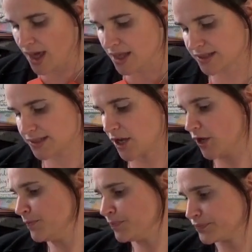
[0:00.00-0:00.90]

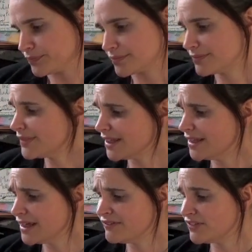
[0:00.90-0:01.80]
So
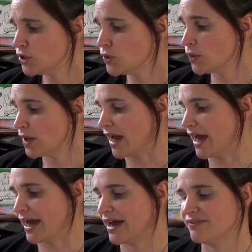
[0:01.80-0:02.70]
if you
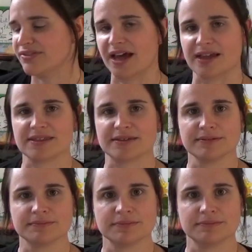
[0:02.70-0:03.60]
have that
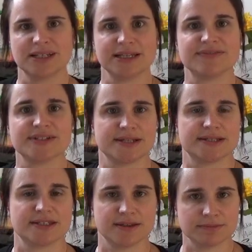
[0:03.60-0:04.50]
belief
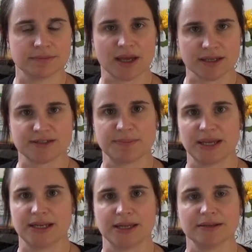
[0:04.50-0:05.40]
system
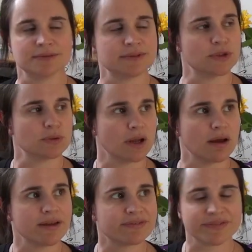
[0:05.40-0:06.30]
underpinning your
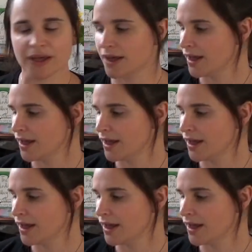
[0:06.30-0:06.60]
life,